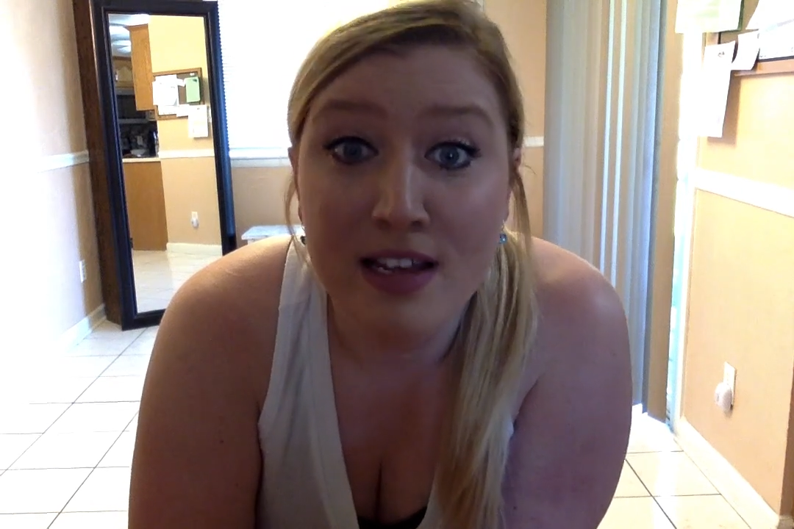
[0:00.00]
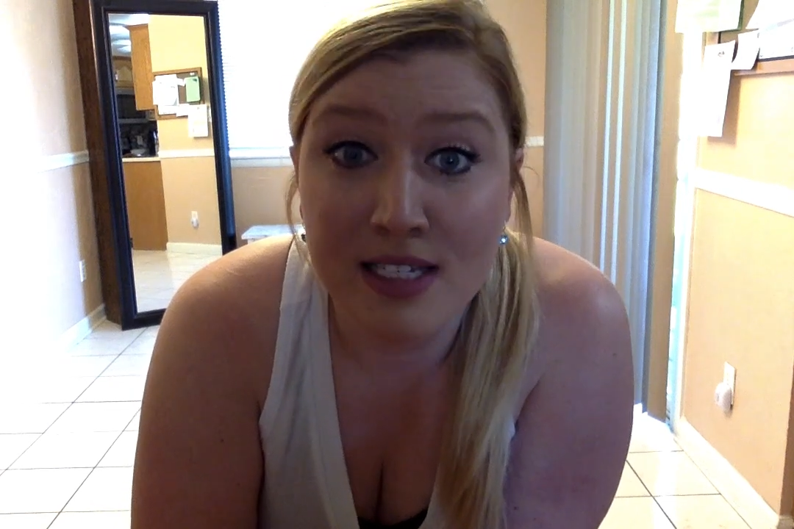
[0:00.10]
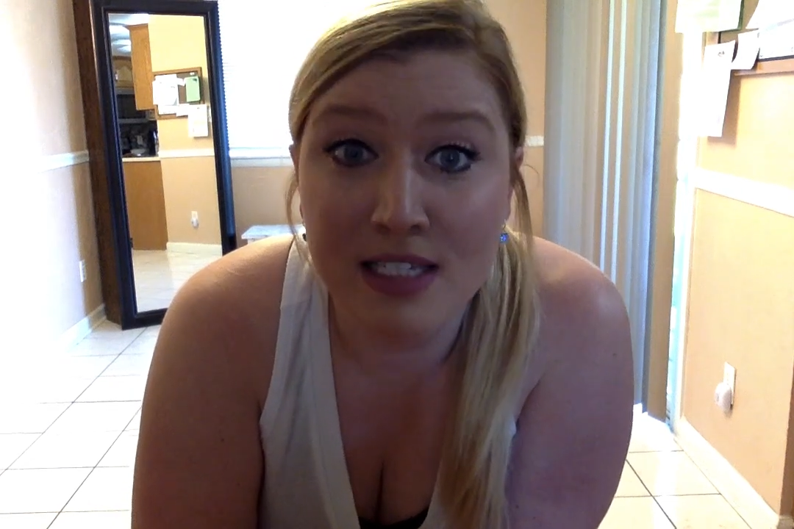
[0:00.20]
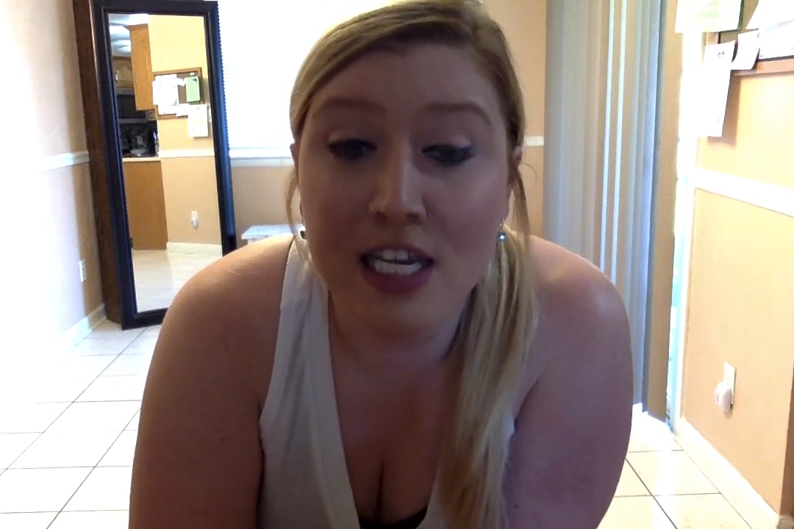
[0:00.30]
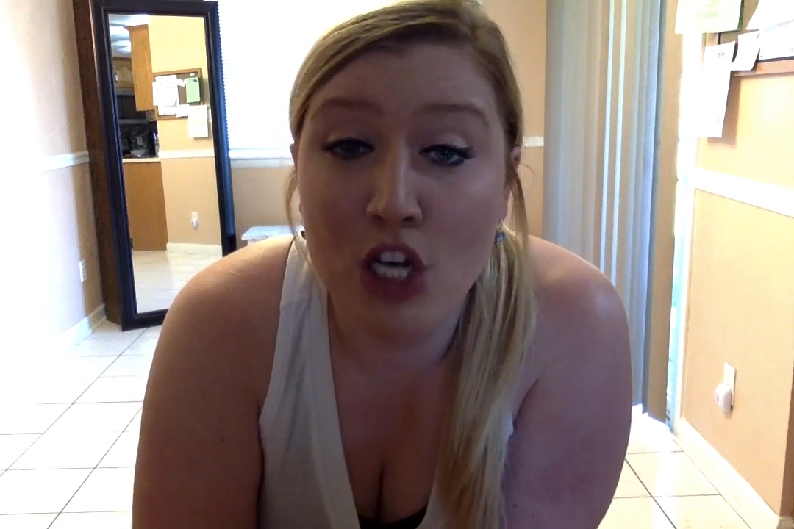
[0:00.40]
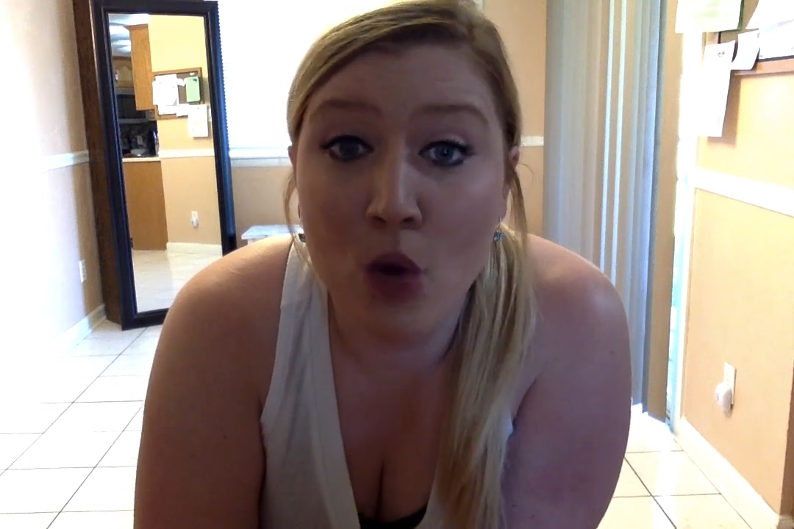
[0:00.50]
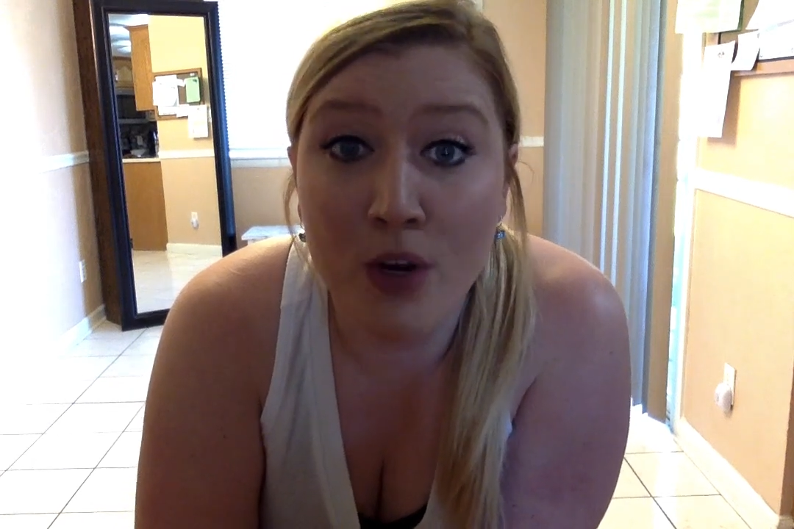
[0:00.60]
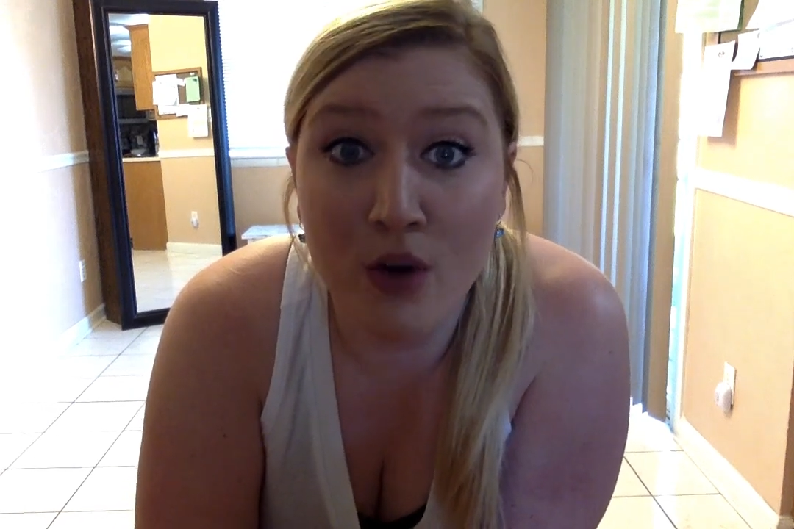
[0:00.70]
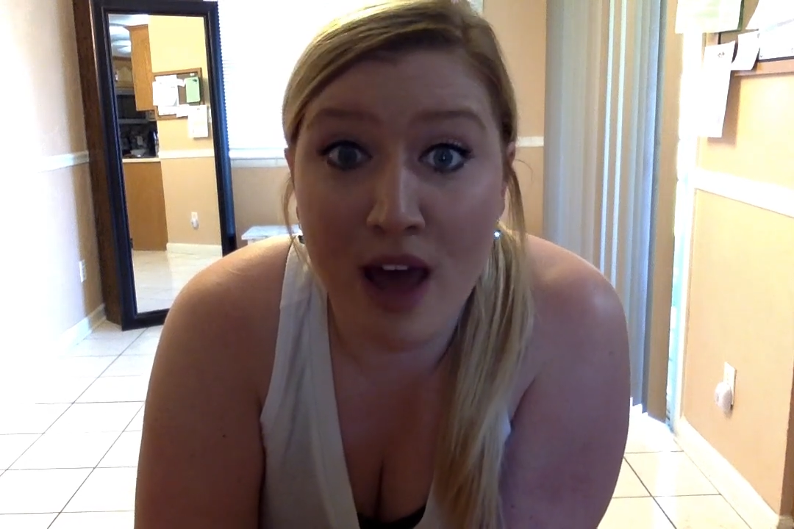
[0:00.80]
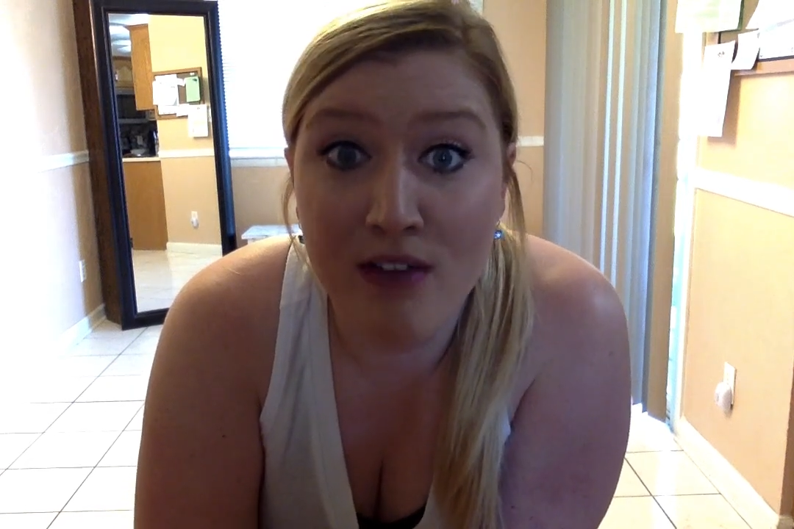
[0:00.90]
since I know we
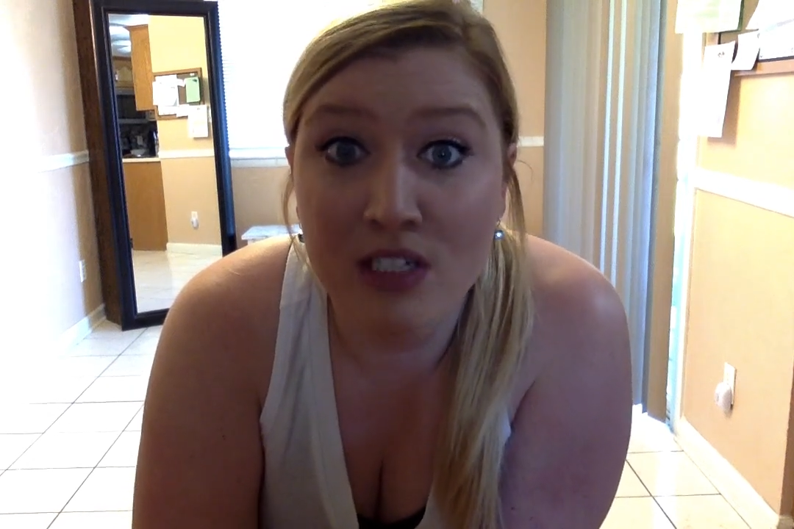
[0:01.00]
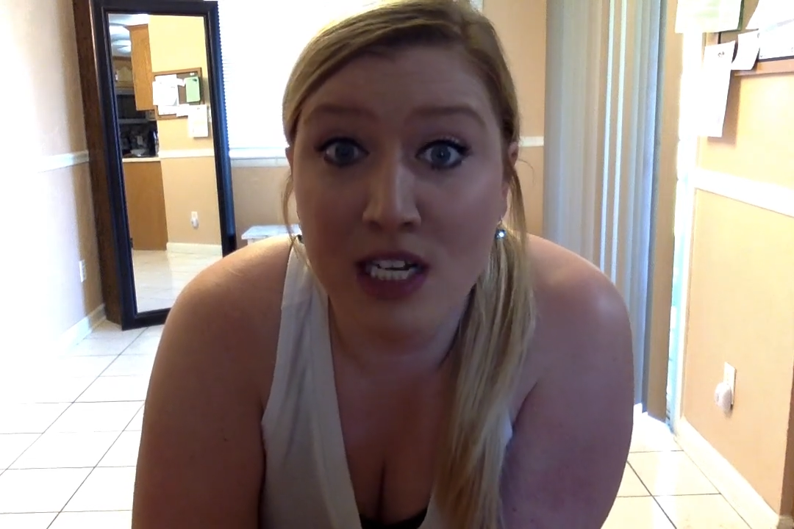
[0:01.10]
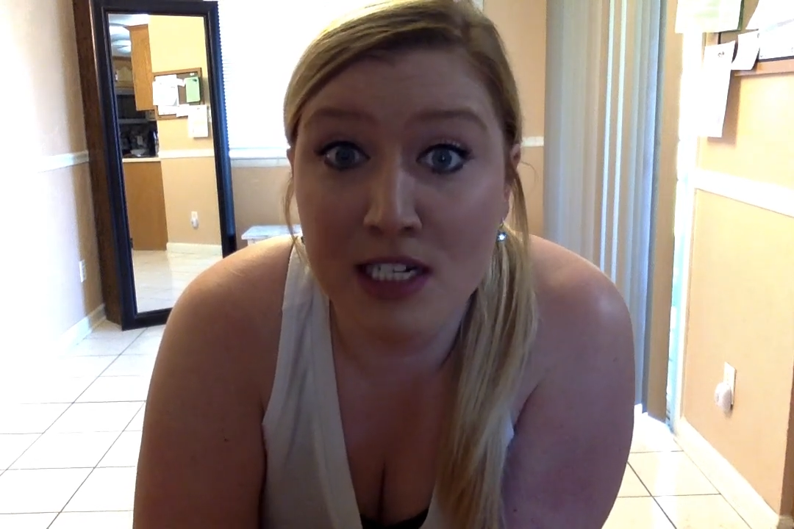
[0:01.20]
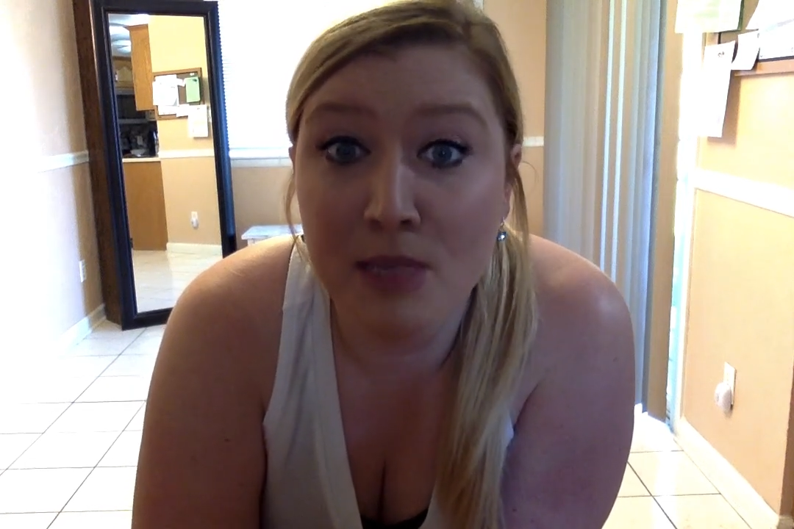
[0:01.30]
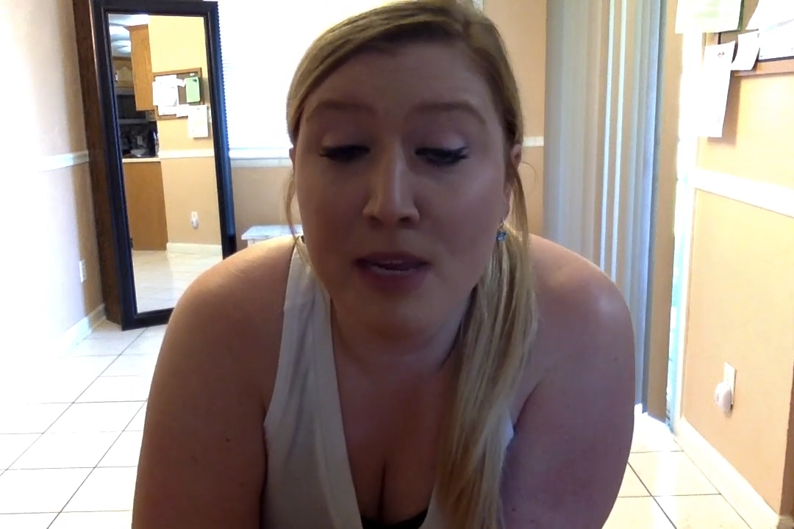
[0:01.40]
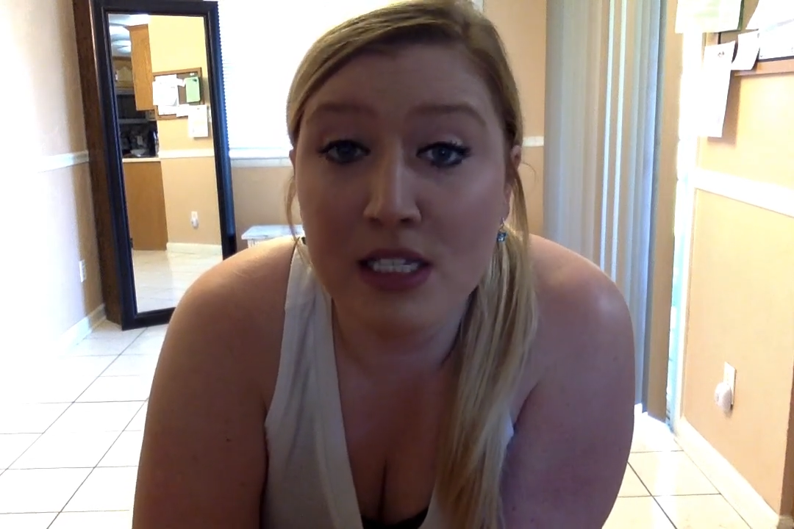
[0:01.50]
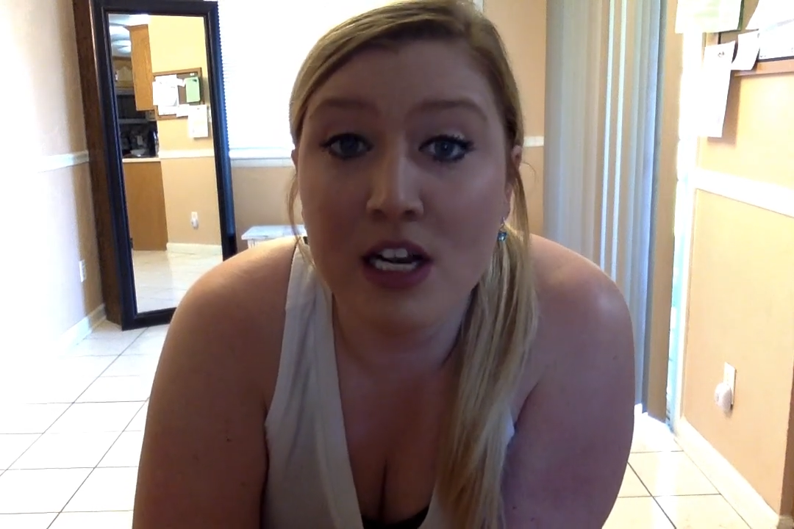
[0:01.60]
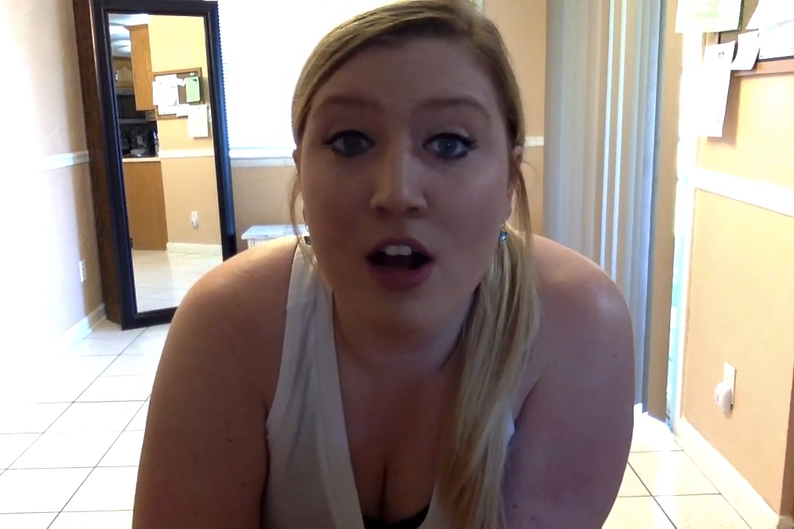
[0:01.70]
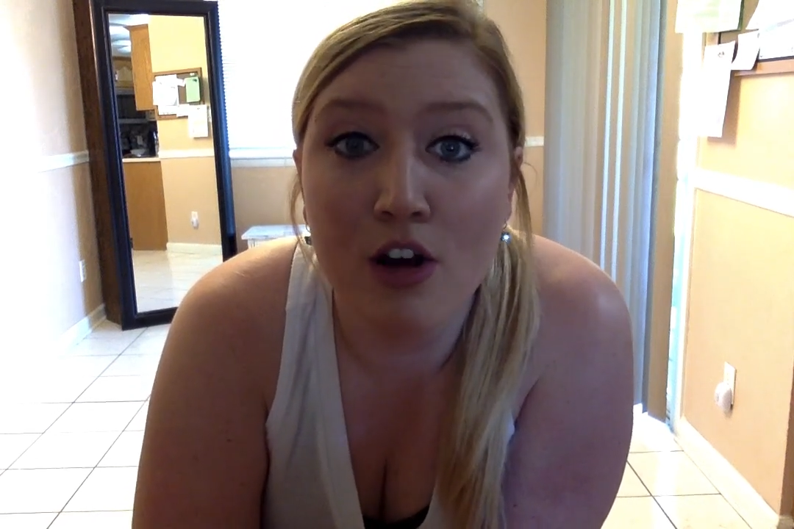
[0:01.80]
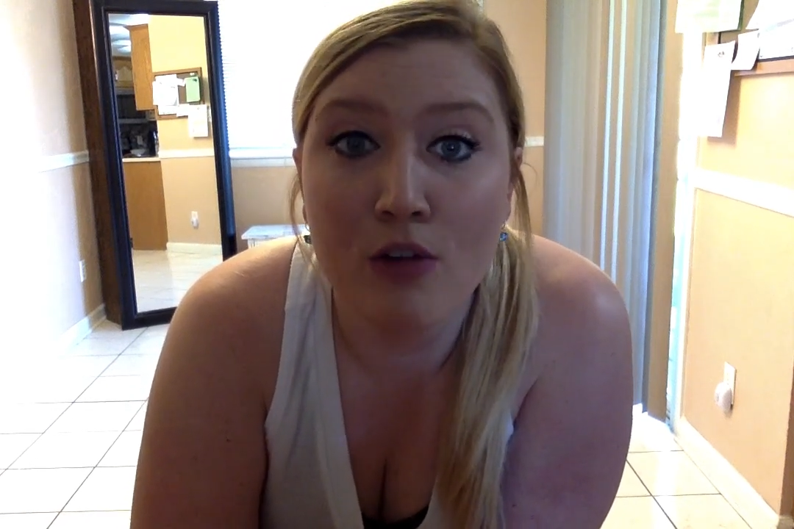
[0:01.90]
don't have a ton of space
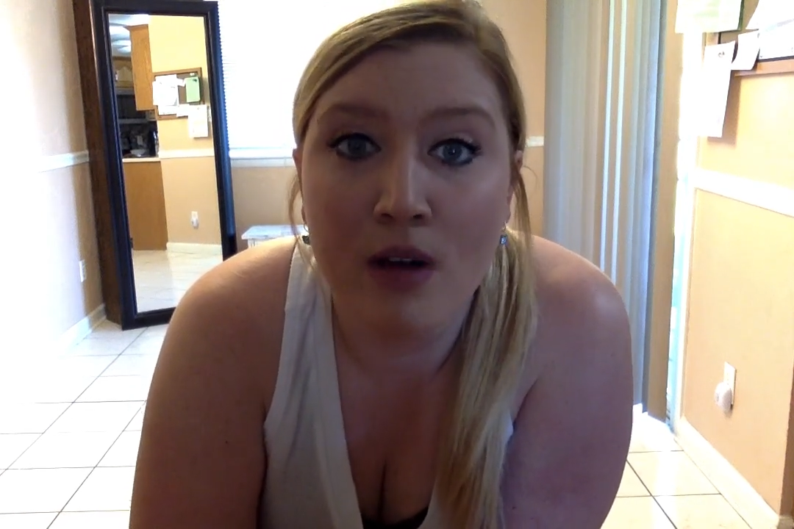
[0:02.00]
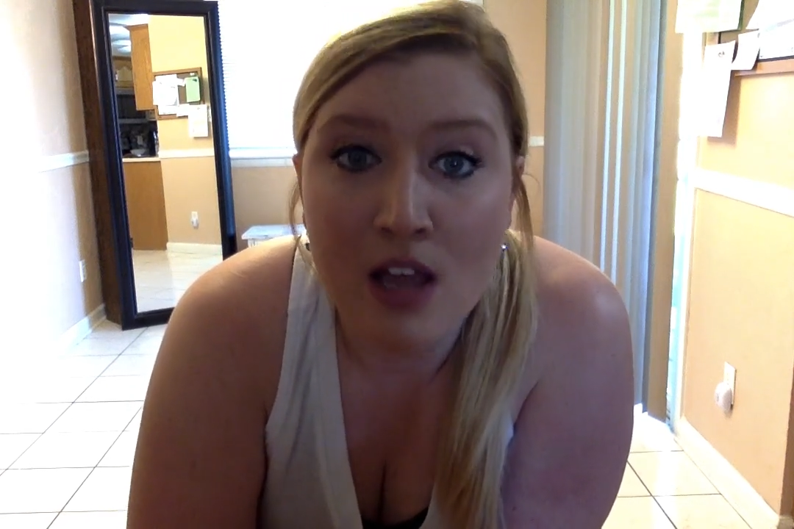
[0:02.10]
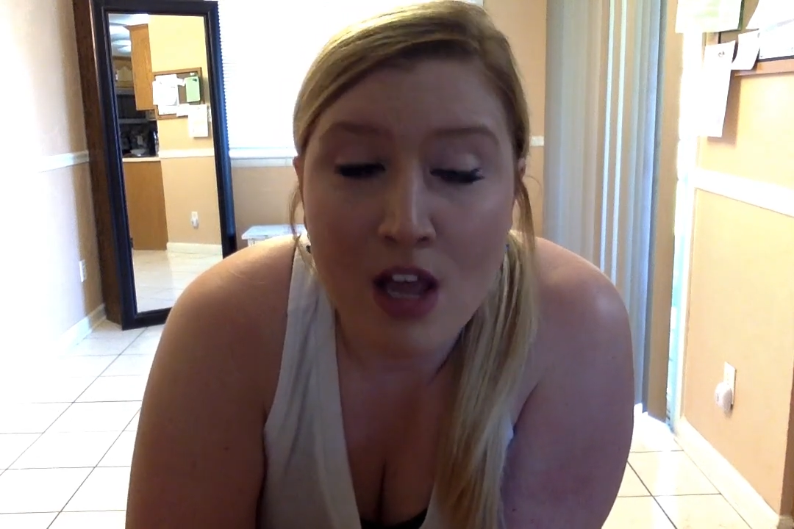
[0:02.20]
at home.